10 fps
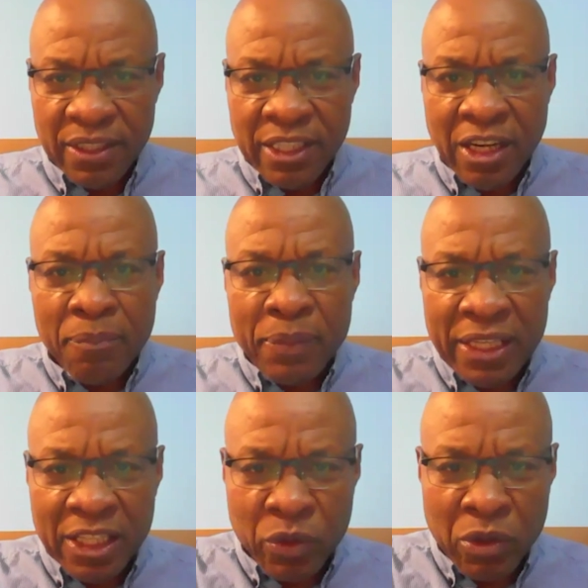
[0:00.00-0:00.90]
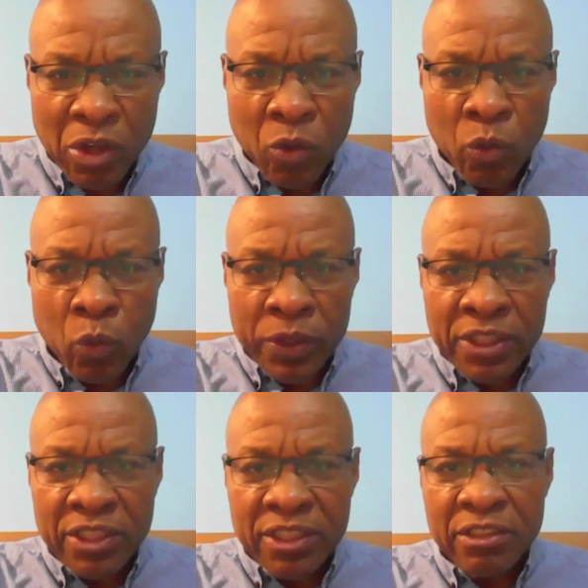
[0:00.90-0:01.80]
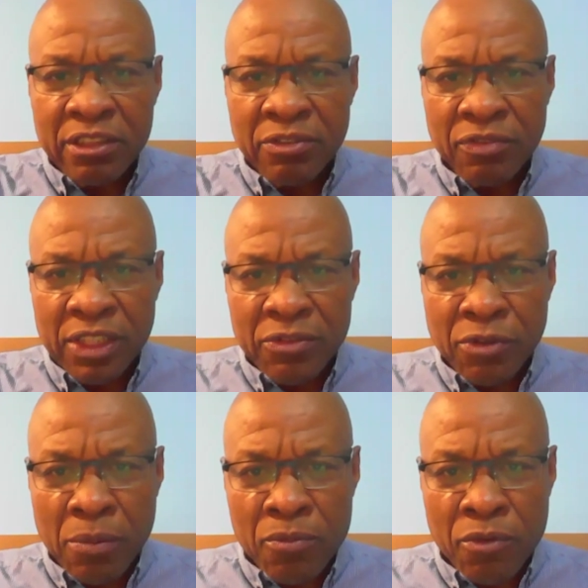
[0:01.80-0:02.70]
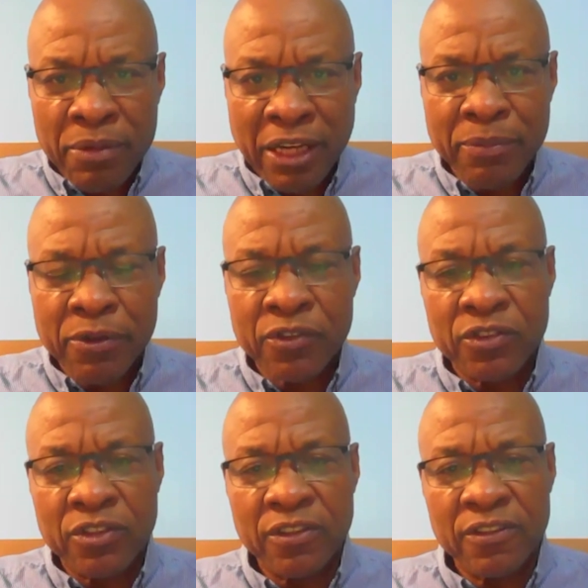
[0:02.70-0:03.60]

that are pinging with, within 30 feet from from that person